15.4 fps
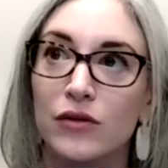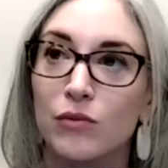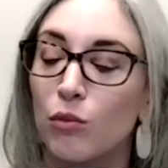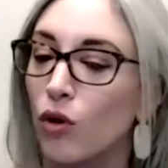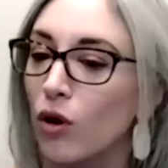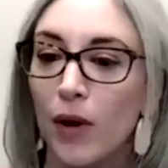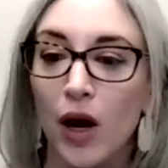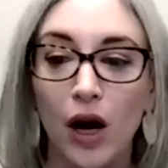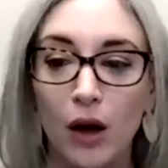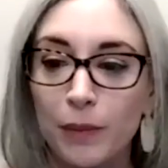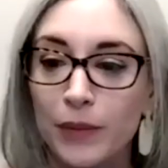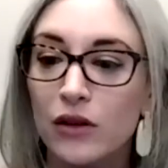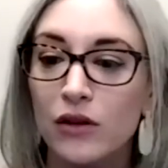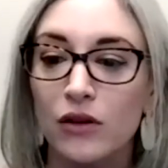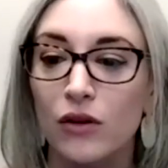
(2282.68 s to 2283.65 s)
more
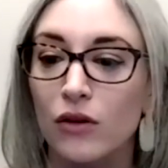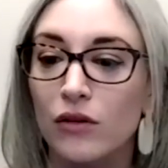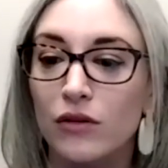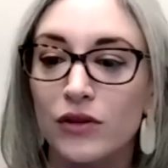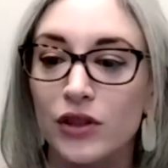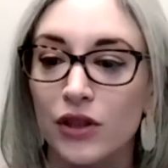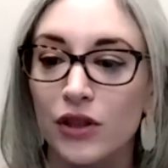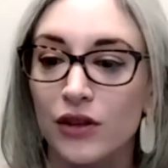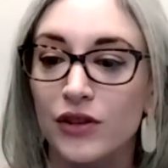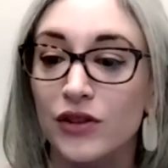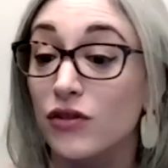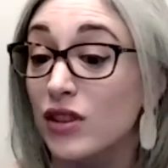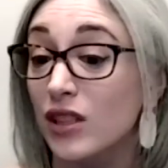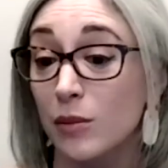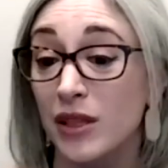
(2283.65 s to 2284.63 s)
popular culture, so
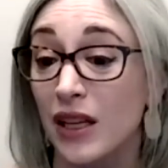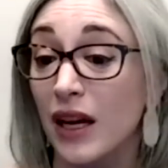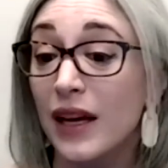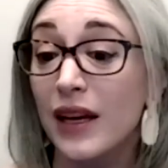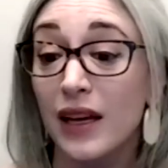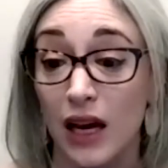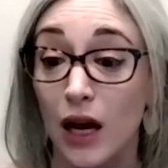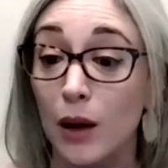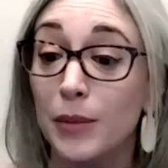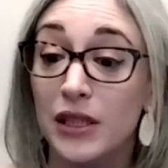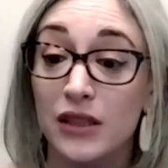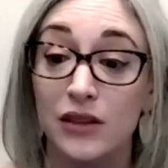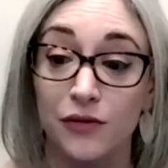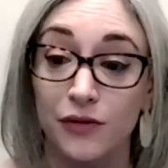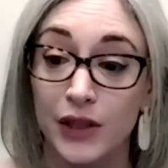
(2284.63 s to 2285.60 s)
someone like
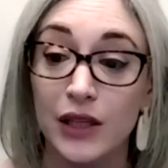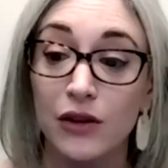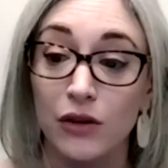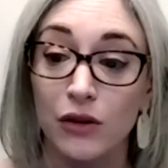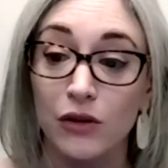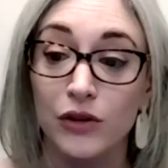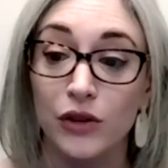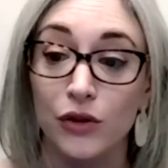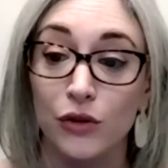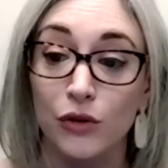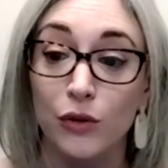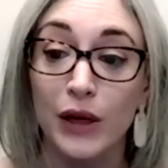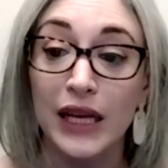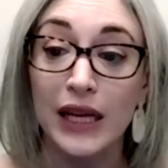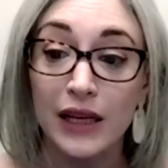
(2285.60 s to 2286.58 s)
Ebbets Field,
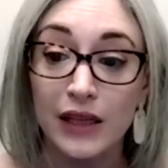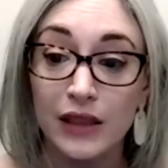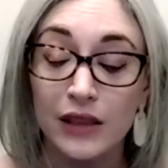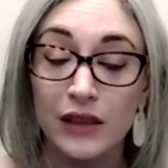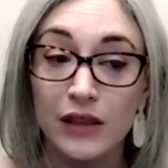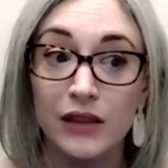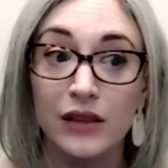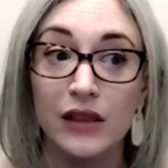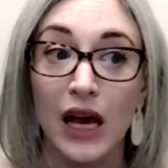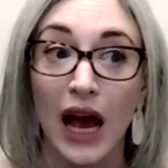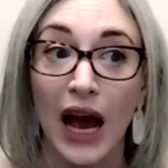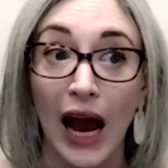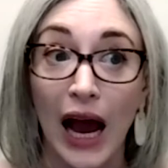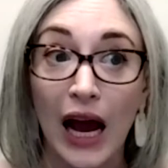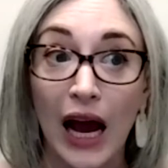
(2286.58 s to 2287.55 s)
who is
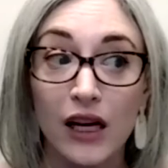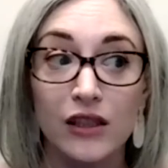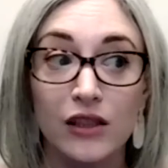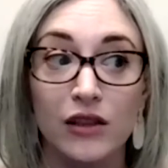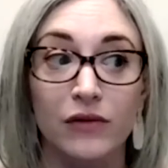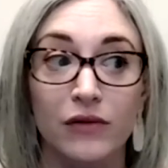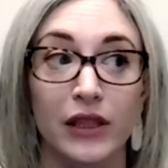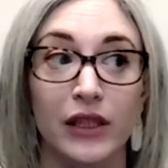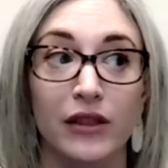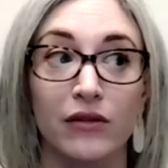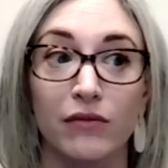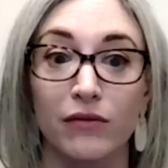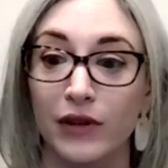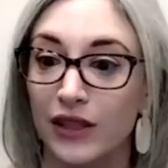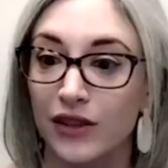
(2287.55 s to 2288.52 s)
actively
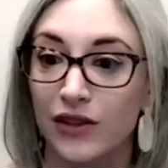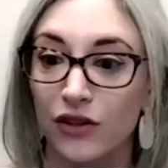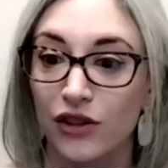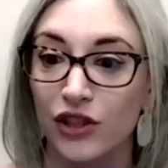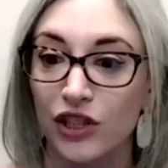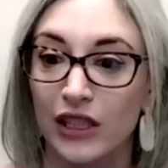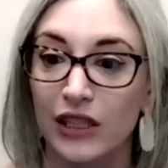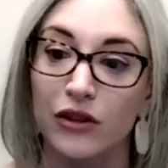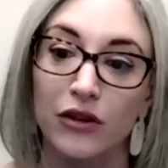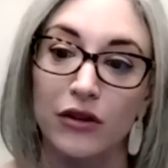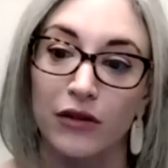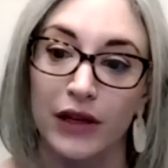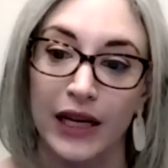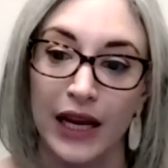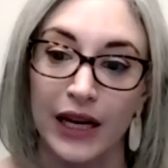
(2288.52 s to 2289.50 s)
researching and
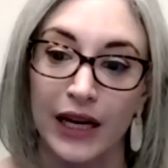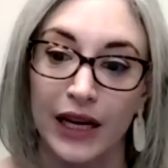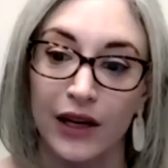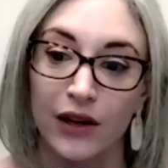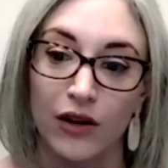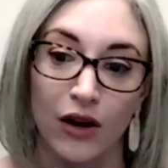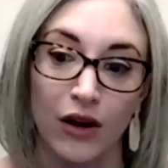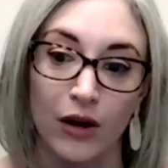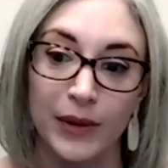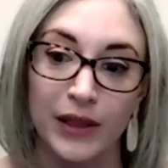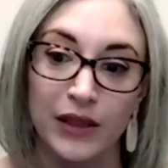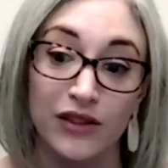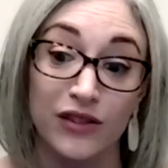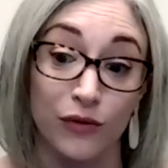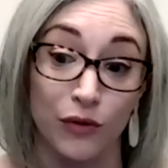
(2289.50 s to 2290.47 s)
creating
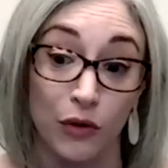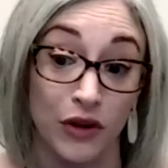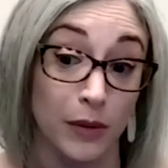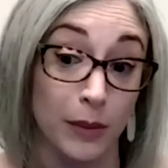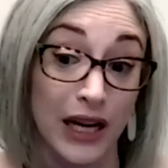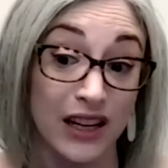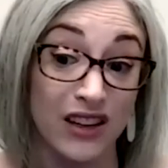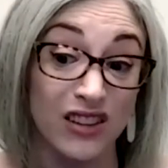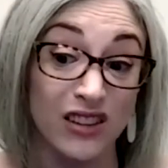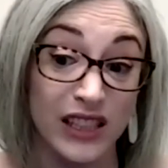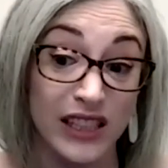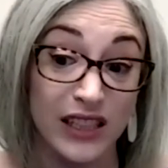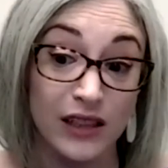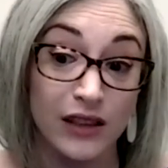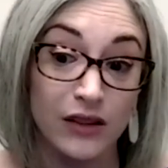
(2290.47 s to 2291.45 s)
garments for the minor
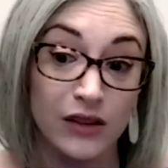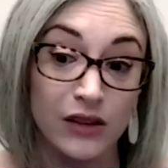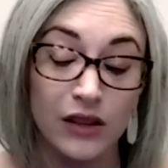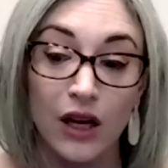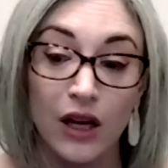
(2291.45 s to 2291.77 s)
leagues,